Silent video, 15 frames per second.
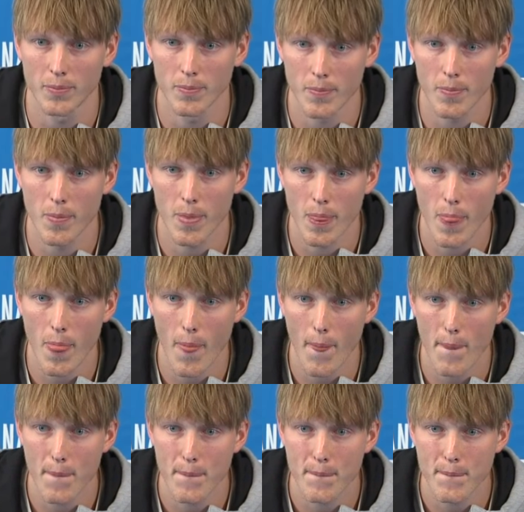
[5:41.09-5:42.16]
Are there any guys on
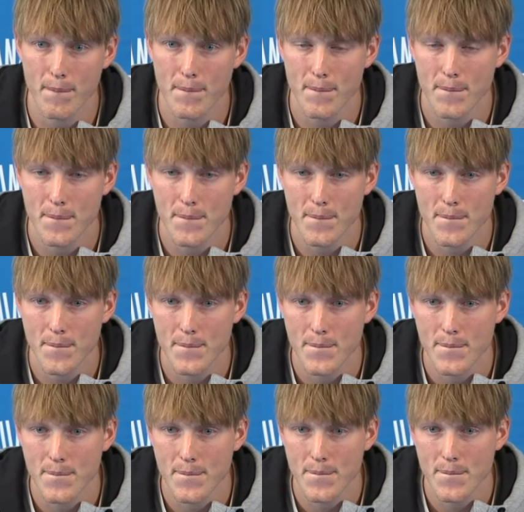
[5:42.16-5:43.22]
the team specifically you work
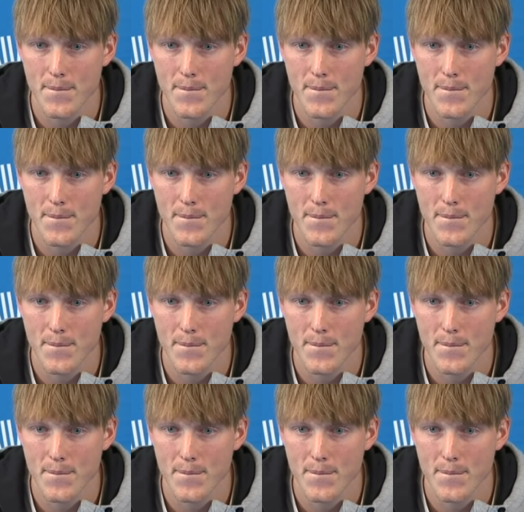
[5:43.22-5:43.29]
with?